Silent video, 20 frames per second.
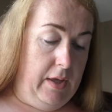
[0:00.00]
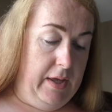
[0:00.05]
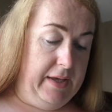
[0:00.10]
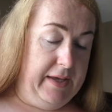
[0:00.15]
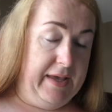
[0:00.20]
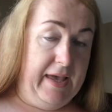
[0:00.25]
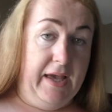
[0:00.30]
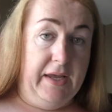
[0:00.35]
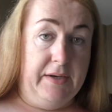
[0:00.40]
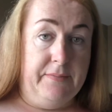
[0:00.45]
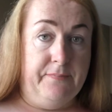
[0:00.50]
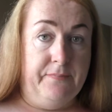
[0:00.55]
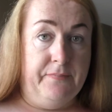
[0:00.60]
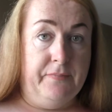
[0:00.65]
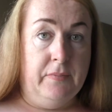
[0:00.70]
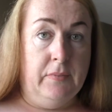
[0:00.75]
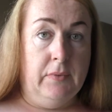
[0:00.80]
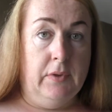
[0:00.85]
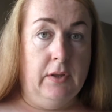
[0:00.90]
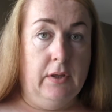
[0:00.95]
Again,
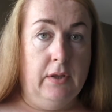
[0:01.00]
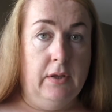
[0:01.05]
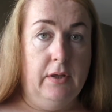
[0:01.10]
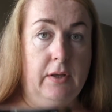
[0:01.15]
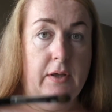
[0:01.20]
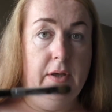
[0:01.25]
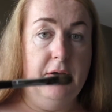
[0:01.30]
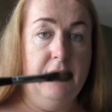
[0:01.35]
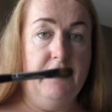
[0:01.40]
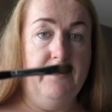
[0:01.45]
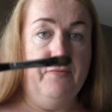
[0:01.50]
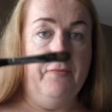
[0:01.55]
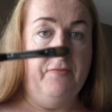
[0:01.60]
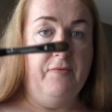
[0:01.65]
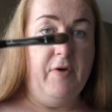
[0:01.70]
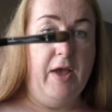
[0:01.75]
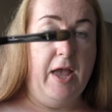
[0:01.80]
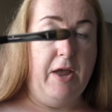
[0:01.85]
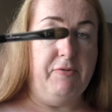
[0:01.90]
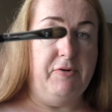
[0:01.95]

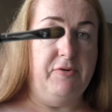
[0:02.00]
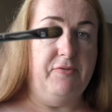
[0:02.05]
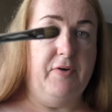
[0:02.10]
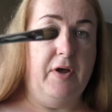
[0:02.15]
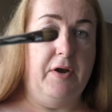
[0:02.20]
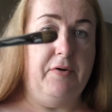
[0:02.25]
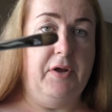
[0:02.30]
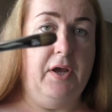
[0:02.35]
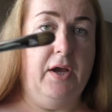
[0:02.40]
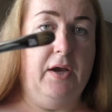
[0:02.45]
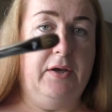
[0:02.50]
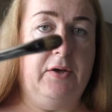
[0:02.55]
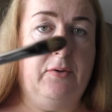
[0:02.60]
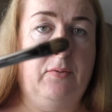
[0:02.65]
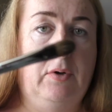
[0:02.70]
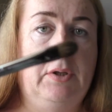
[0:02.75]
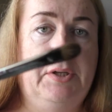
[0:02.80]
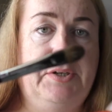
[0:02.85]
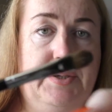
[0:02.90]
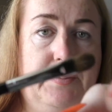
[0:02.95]
very, very high
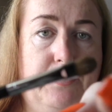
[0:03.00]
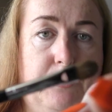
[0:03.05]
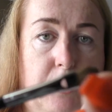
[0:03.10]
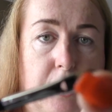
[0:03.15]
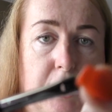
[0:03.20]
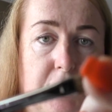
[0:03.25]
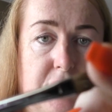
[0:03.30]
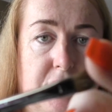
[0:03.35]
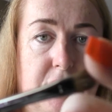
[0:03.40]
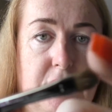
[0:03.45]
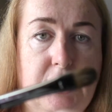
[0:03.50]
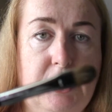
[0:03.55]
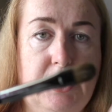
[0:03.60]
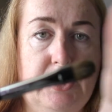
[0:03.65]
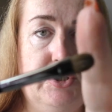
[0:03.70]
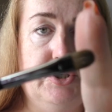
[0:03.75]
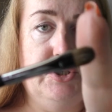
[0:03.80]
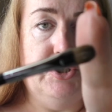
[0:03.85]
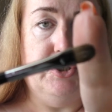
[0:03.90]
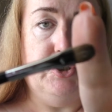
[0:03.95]
quality brush.
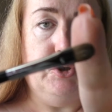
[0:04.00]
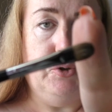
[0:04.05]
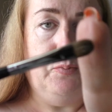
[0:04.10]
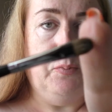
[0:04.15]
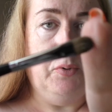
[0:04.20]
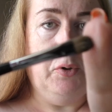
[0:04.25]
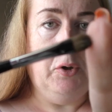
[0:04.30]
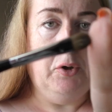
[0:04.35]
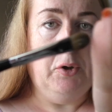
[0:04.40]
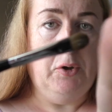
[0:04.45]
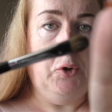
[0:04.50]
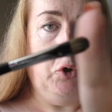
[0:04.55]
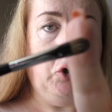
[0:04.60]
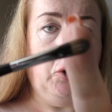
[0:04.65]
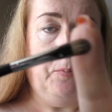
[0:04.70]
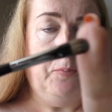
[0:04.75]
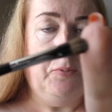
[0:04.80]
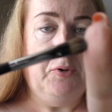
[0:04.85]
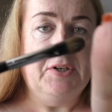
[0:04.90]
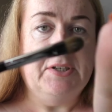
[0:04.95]

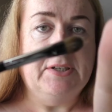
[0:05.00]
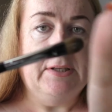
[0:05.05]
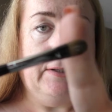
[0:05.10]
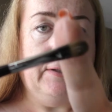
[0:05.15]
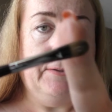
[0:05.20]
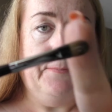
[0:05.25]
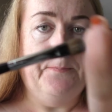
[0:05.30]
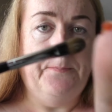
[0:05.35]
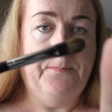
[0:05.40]
Superb bristle.